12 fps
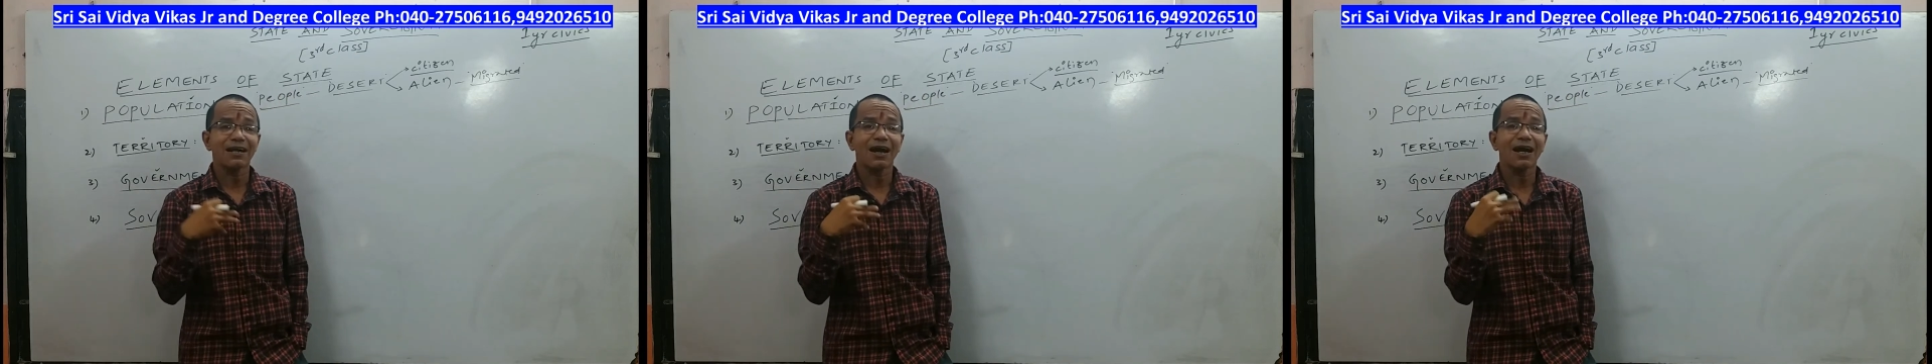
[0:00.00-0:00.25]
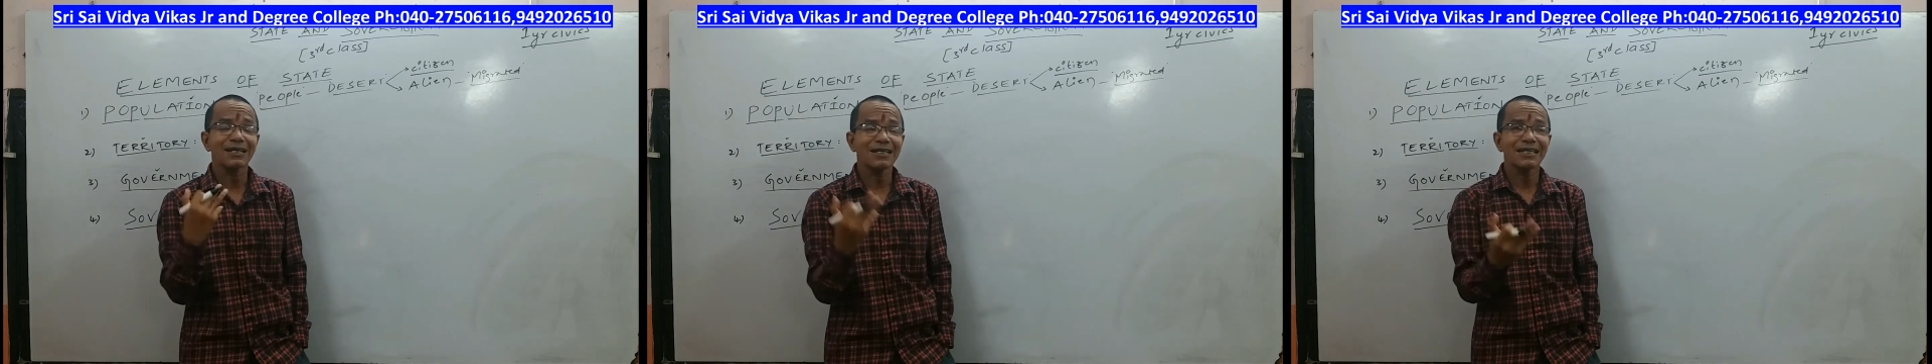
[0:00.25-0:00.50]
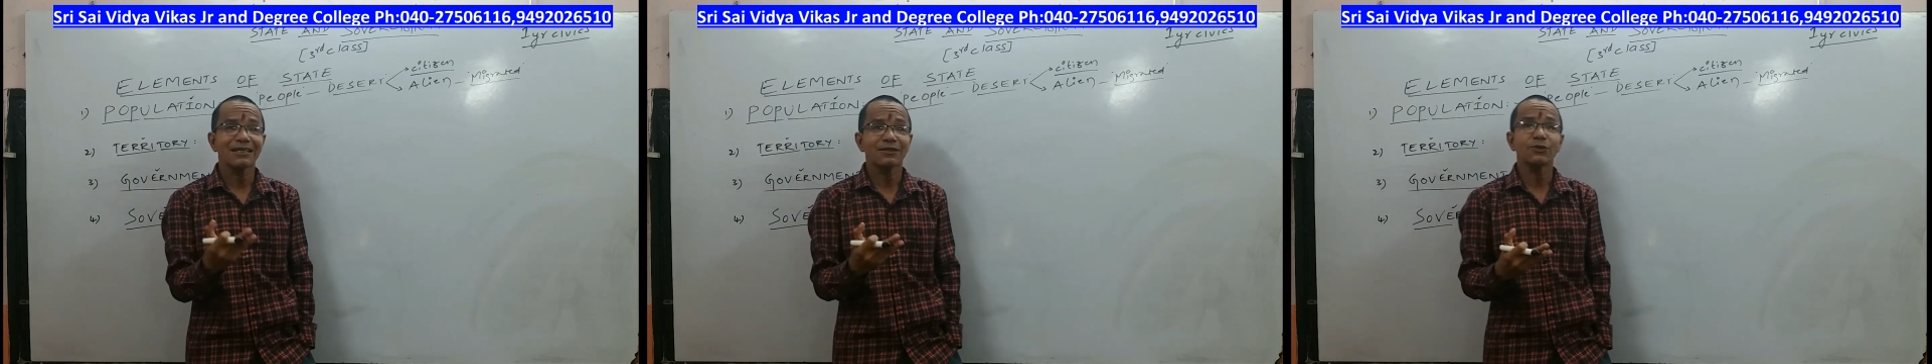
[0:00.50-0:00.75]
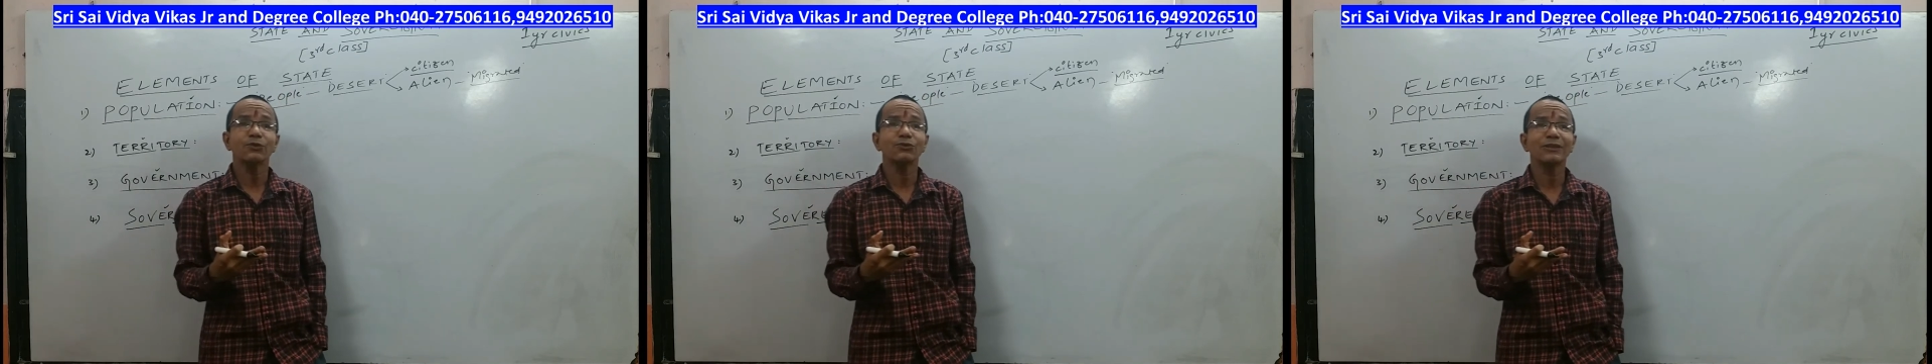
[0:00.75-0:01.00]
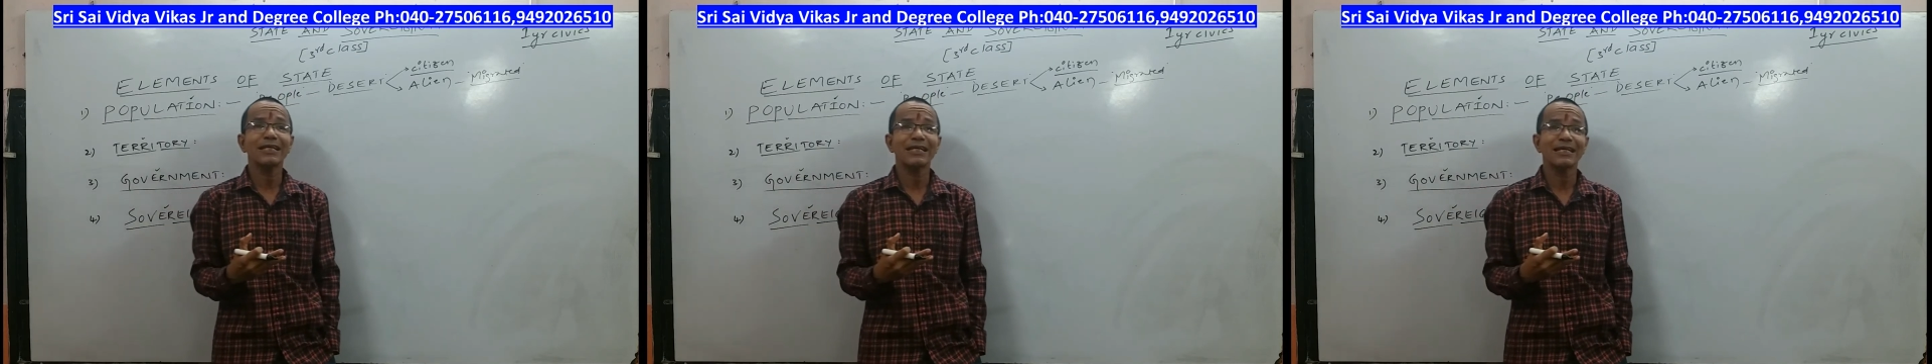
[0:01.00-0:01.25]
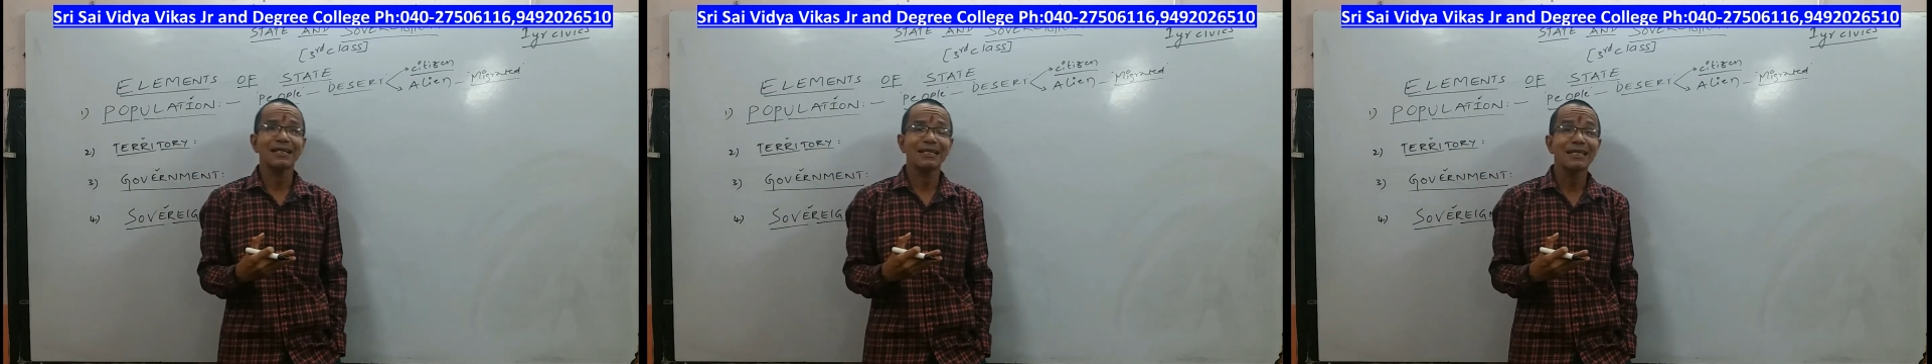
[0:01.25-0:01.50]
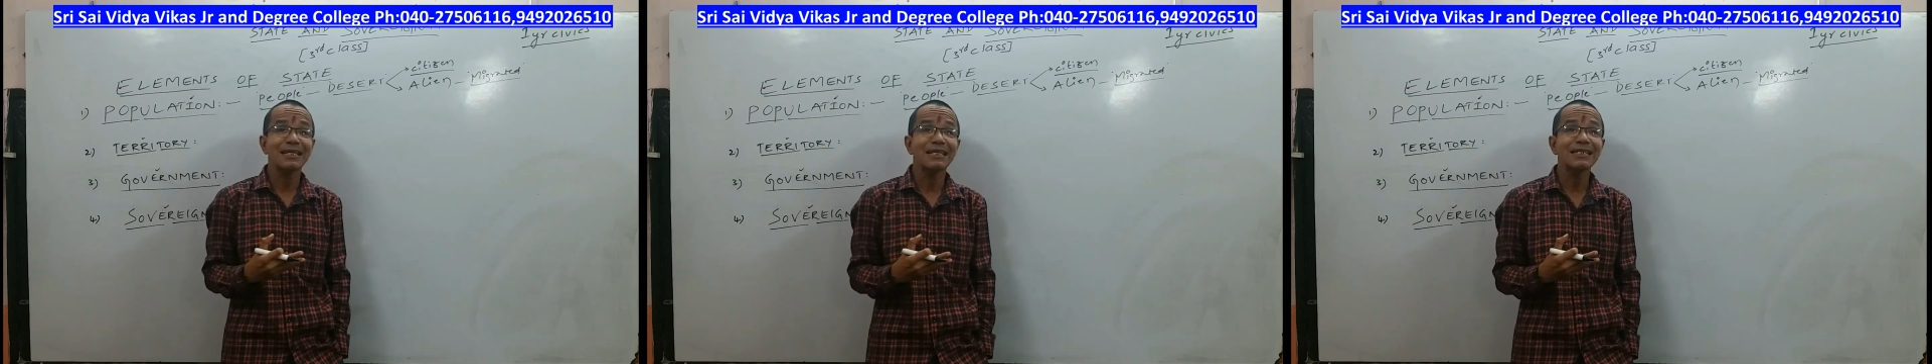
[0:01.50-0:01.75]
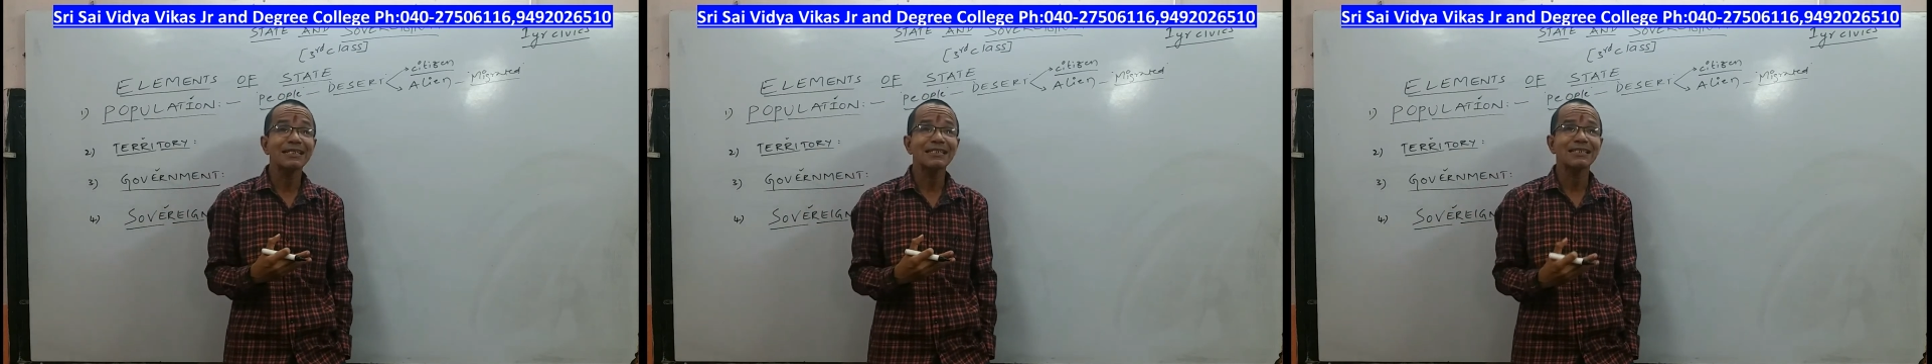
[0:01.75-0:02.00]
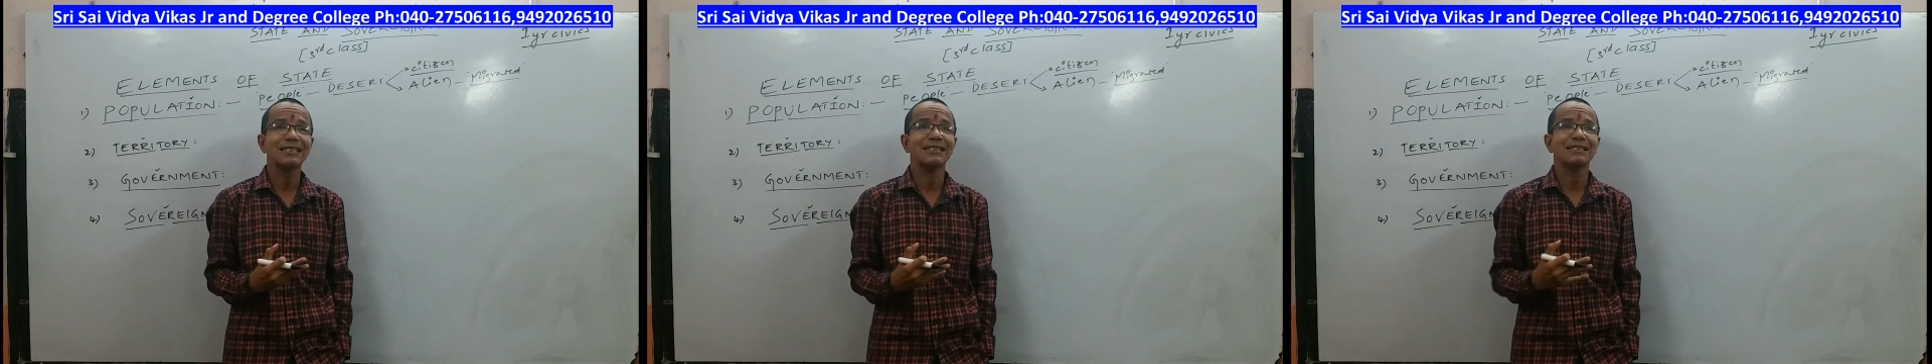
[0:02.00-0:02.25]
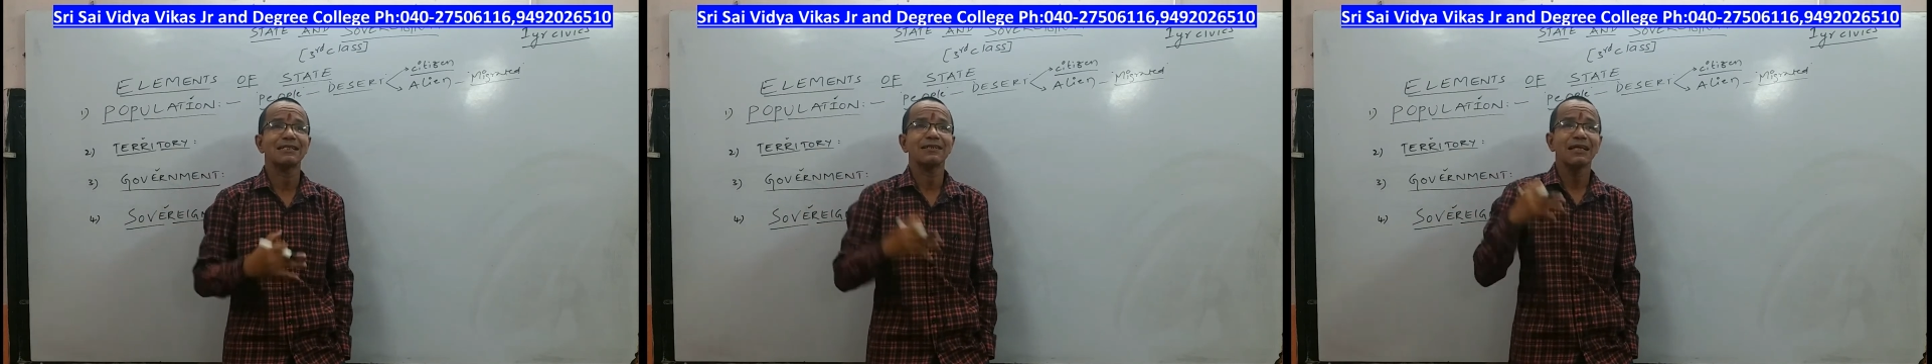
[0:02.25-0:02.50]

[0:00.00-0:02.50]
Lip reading: according to their religion,